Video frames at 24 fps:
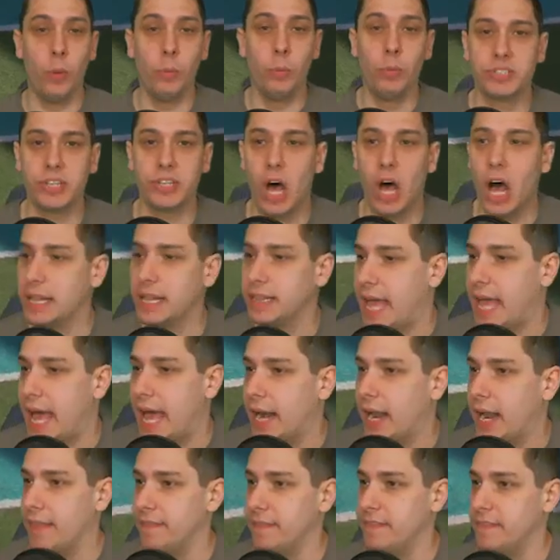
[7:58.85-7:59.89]
almost caught
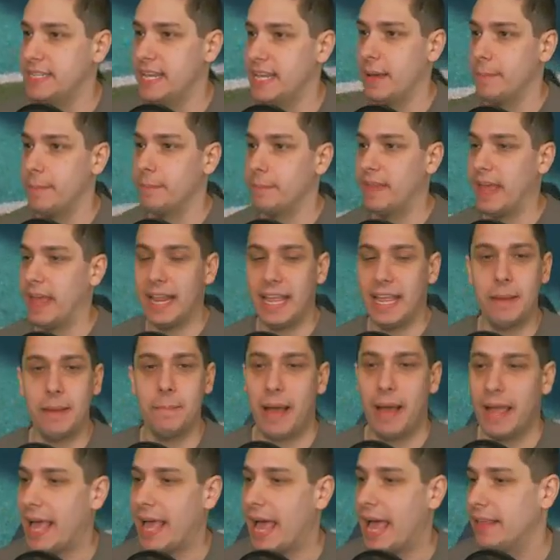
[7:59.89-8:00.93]
that on the tip. That
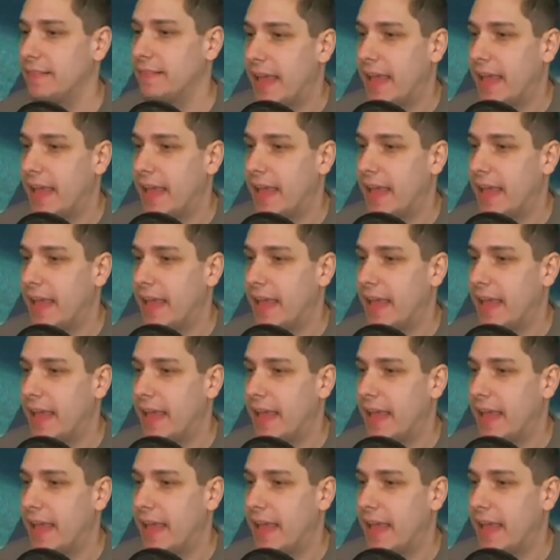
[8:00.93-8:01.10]
hit my guy